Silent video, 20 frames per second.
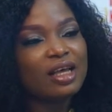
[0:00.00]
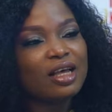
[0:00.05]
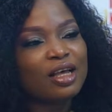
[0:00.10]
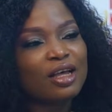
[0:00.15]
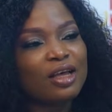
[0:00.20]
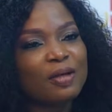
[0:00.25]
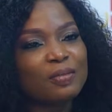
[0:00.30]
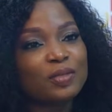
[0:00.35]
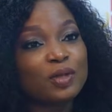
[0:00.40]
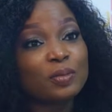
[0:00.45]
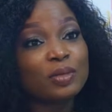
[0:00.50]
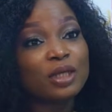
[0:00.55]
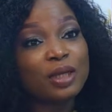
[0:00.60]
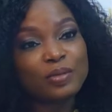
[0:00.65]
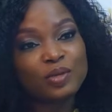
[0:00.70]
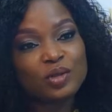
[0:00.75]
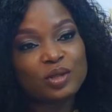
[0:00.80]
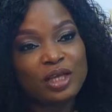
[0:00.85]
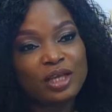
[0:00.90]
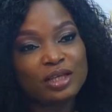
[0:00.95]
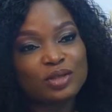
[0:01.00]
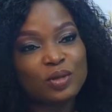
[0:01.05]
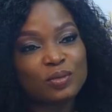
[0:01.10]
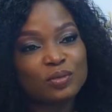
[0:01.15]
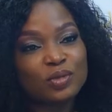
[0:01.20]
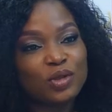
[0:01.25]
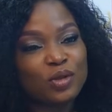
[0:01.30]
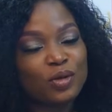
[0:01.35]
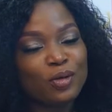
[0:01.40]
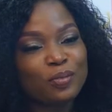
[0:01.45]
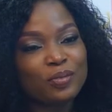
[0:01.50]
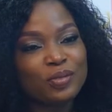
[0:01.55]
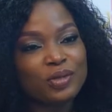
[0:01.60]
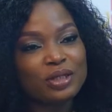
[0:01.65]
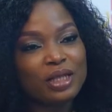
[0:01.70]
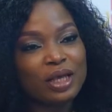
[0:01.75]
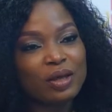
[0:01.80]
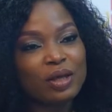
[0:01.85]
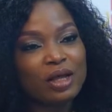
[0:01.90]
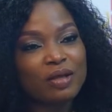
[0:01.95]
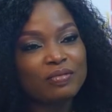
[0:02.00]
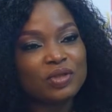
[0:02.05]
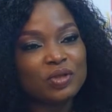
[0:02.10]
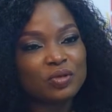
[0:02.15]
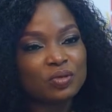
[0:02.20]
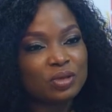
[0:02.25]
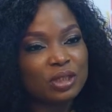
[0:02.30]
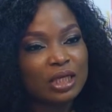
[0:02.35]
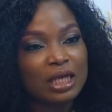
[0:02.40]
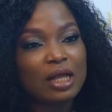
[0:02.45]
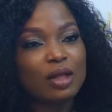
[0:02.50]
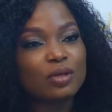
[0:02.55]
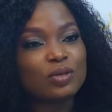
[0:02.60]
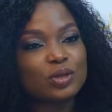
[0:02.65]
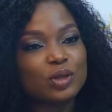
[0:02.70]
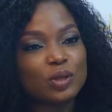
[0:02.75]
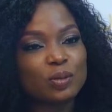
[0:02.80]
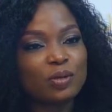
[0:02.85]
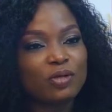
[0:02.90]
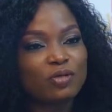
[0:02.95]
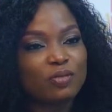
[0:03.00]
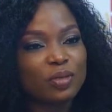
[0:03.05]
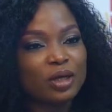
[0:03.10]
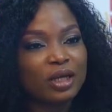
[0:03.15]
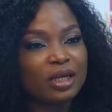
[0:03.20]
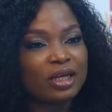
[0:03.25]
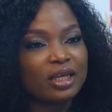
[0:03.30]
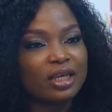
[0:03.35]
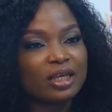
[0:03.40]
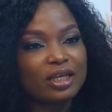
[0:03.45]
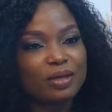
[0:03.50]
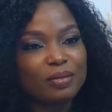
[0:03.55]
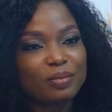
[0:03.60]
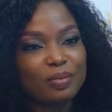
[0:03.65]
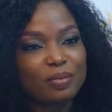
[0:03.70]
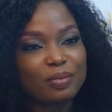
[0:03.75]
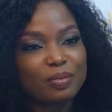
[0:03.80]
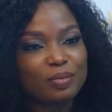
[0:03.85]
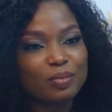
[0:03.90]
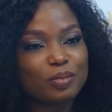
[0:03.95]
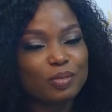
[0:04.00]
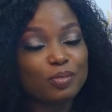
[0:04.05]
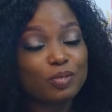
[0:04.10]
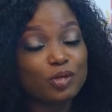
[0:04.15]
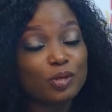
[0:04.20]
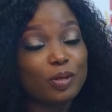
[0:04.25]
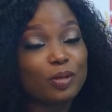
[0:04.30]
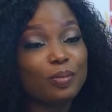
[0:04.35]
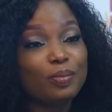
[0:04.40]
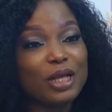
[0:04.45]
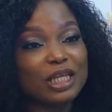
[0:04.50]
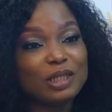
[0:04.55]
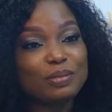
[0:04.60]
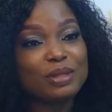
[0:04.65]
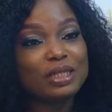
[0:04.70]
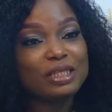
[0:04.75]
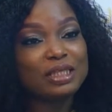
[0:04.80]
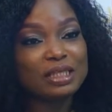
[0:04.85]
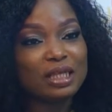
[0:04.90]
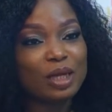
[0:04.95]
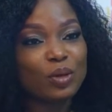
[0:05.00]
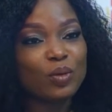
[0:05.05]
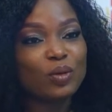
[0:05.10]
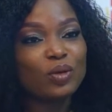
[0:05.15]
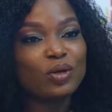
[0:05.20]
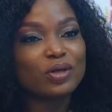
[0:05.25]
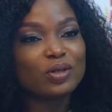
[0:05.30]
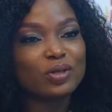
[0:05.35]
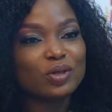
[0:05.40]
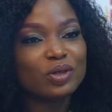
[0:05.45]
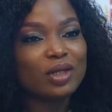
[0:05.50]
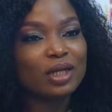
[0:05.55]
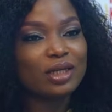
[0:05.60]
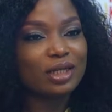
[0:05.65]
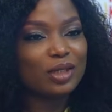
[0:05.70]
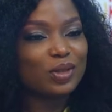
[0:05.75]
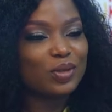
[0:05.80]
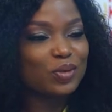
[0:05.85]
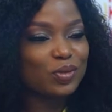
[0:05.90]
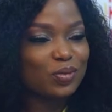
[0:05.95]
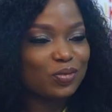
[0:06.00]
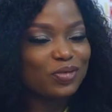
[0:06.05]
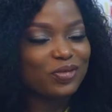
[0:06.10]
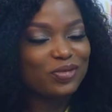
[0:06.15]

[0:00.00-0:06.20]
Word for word: Um, sometimes to get some jobs, I have to take out some of my some of the past places I worked so that they could